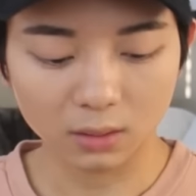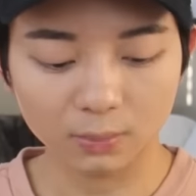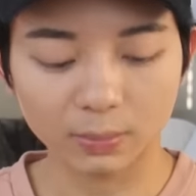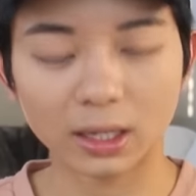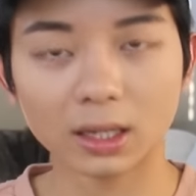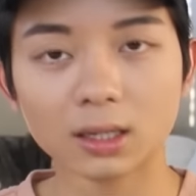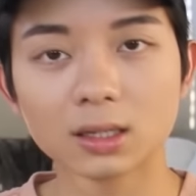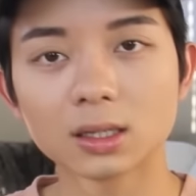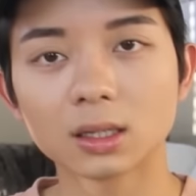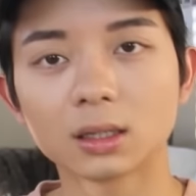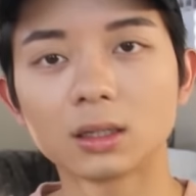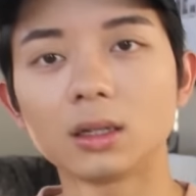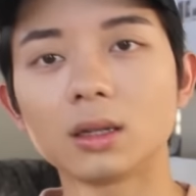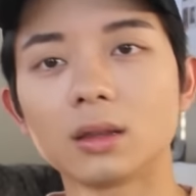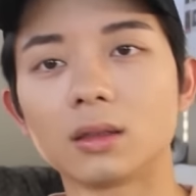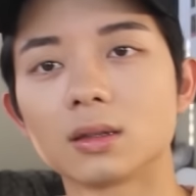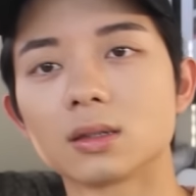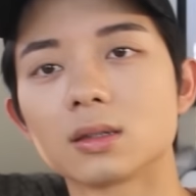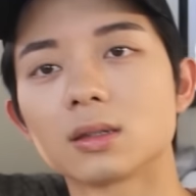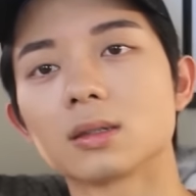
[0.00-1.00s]
basically
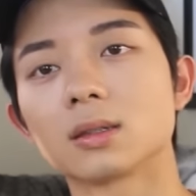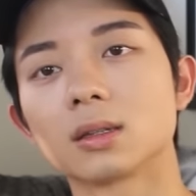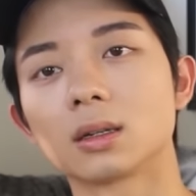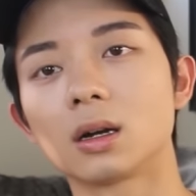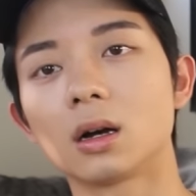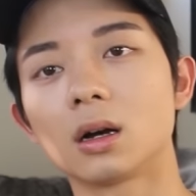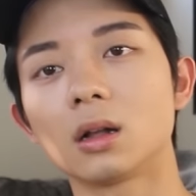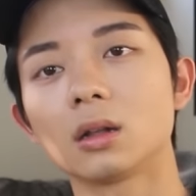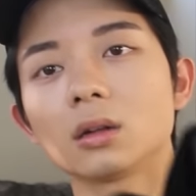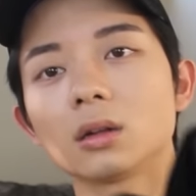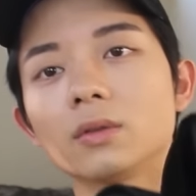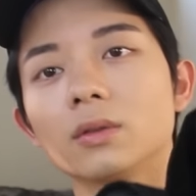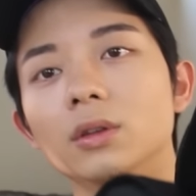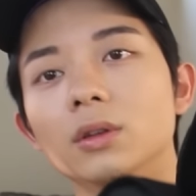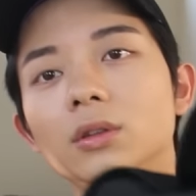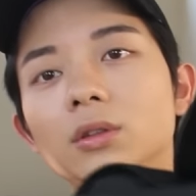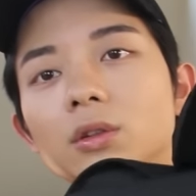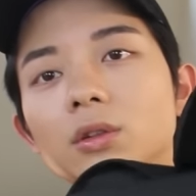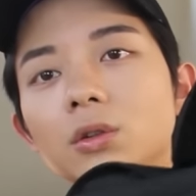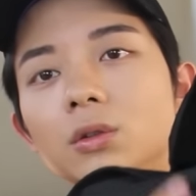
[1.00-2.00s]
this is the color of the
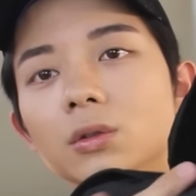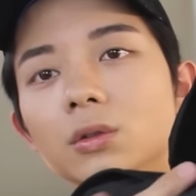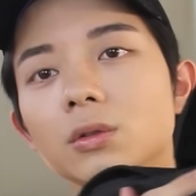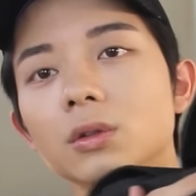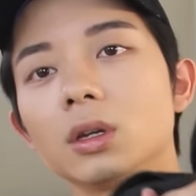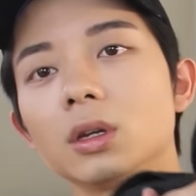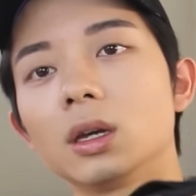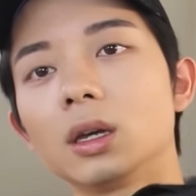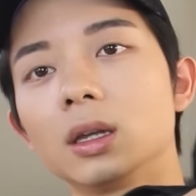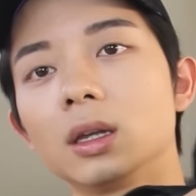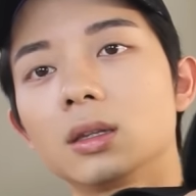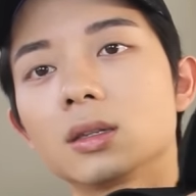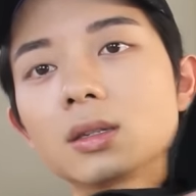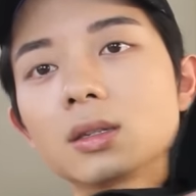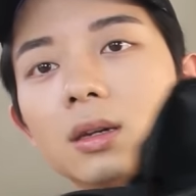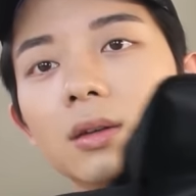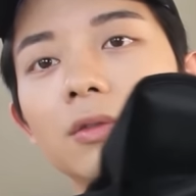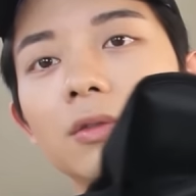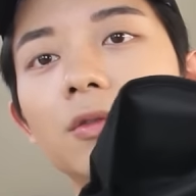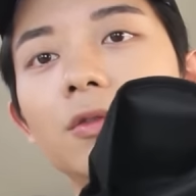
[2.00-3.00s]
suit. It's
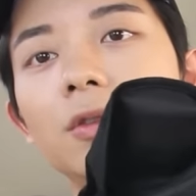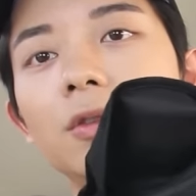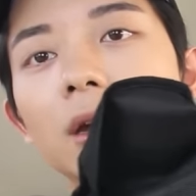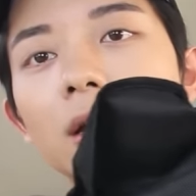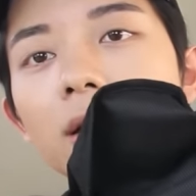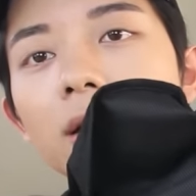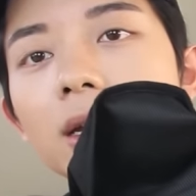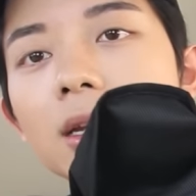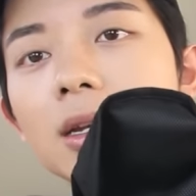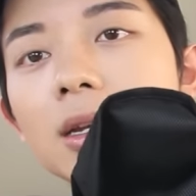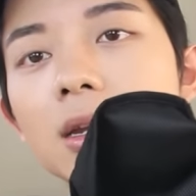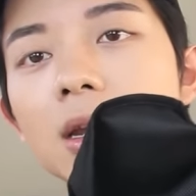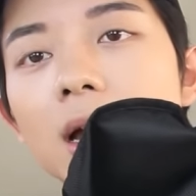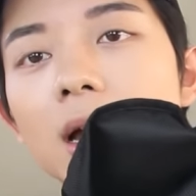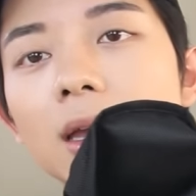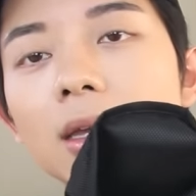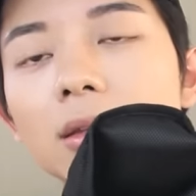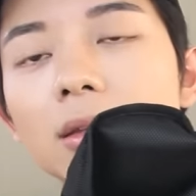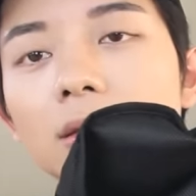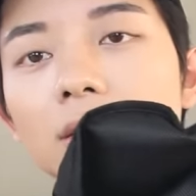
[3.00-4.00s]
a very
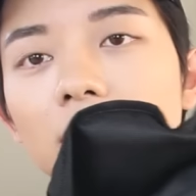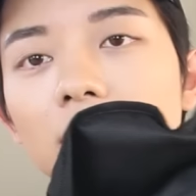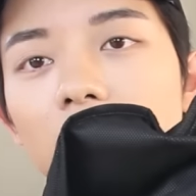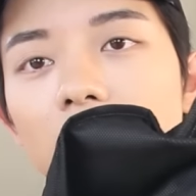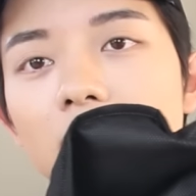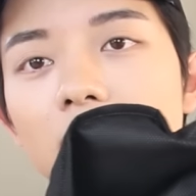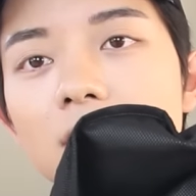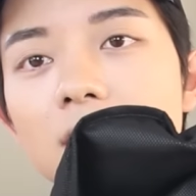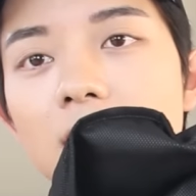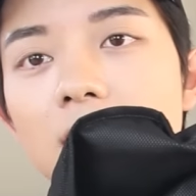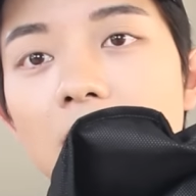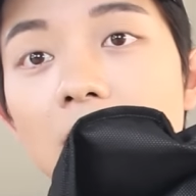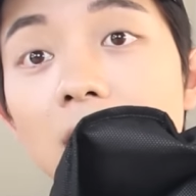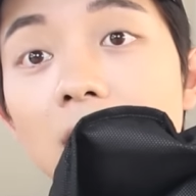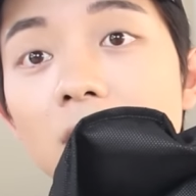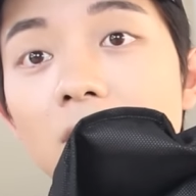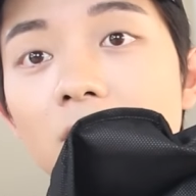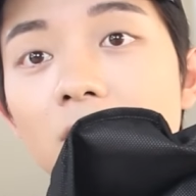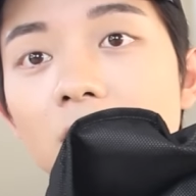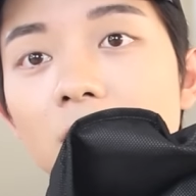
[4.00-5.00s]
nice
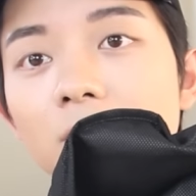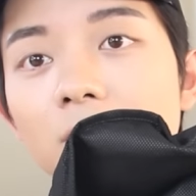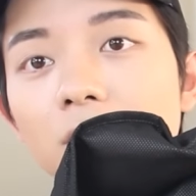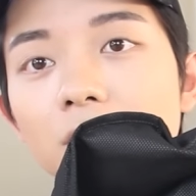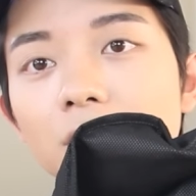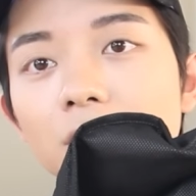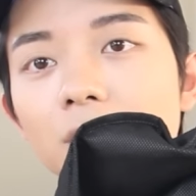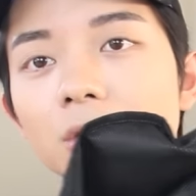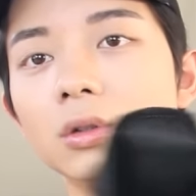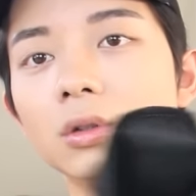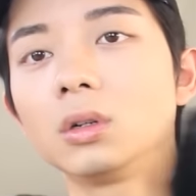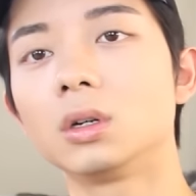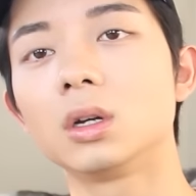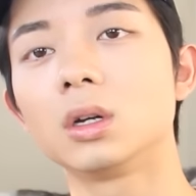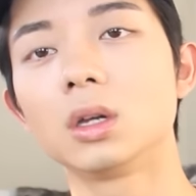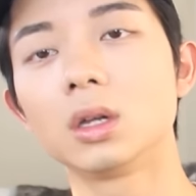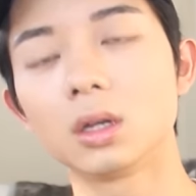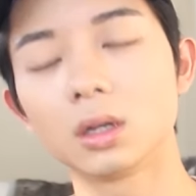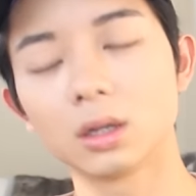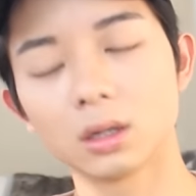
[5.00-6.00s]
navy blue,
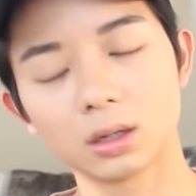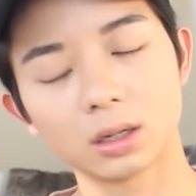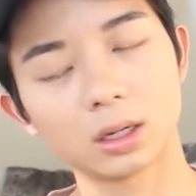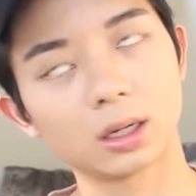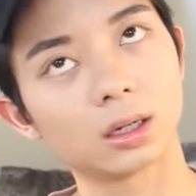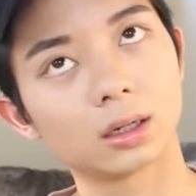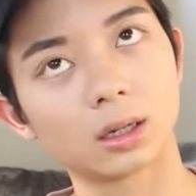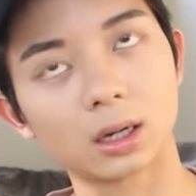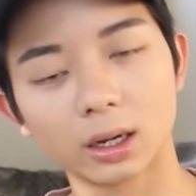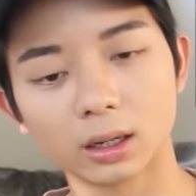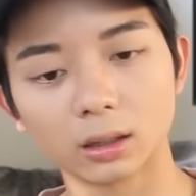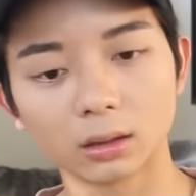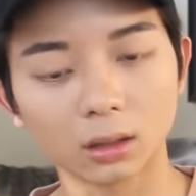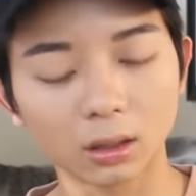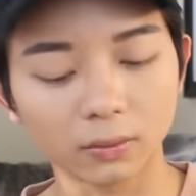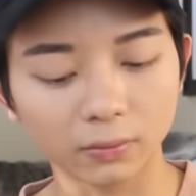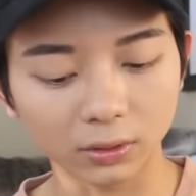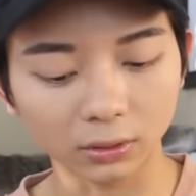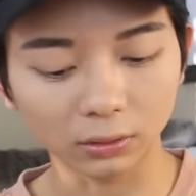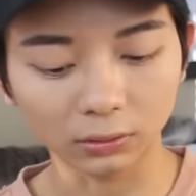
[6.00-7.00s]
and I
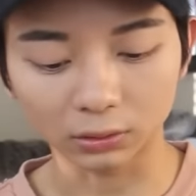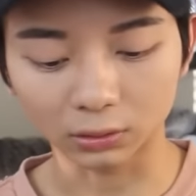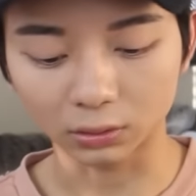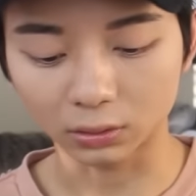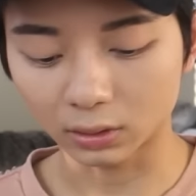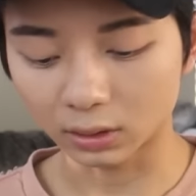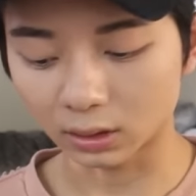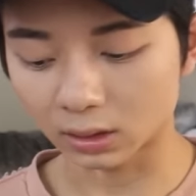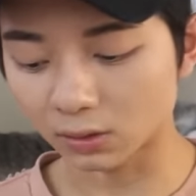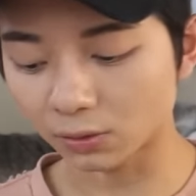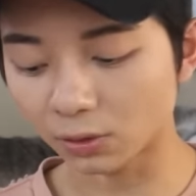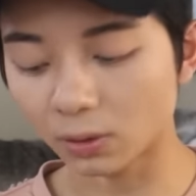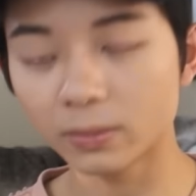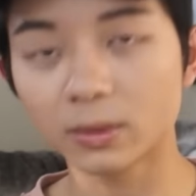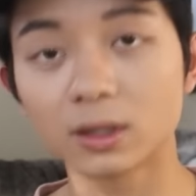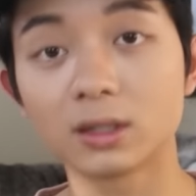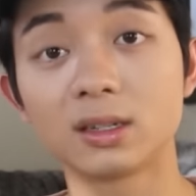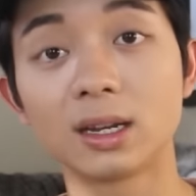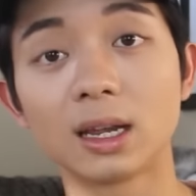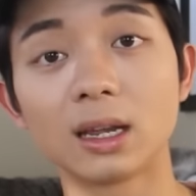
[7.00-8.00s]
love the suit. It's from
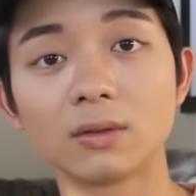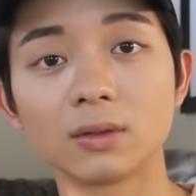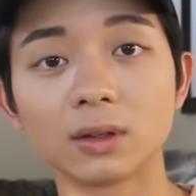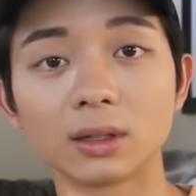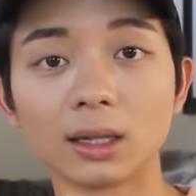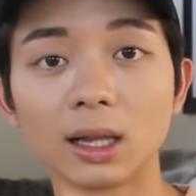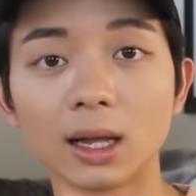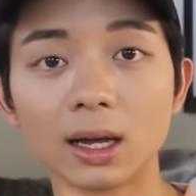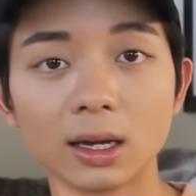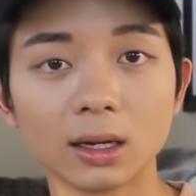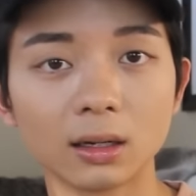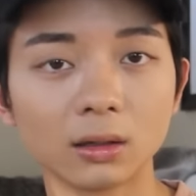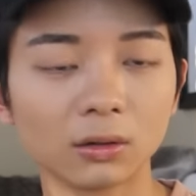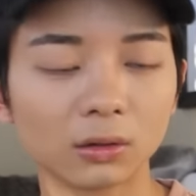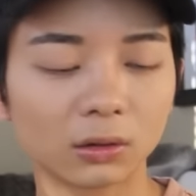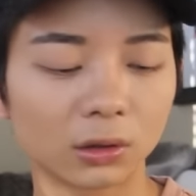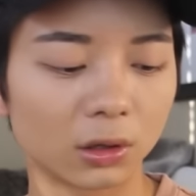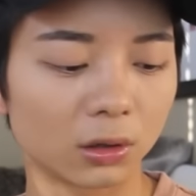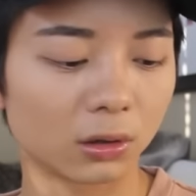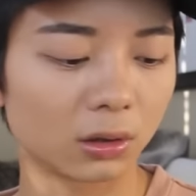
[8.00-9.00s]
the David line,
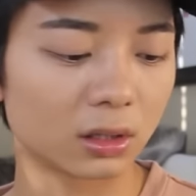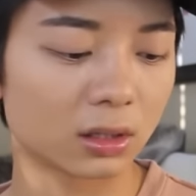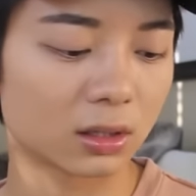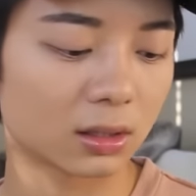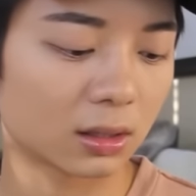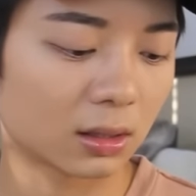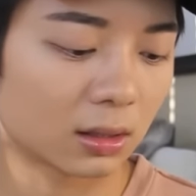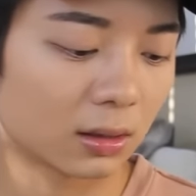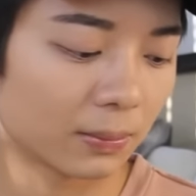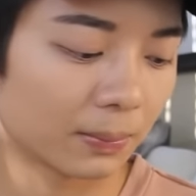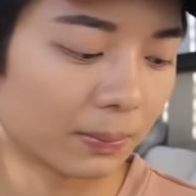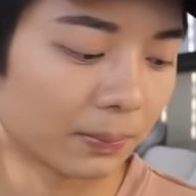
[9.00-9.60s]
so it's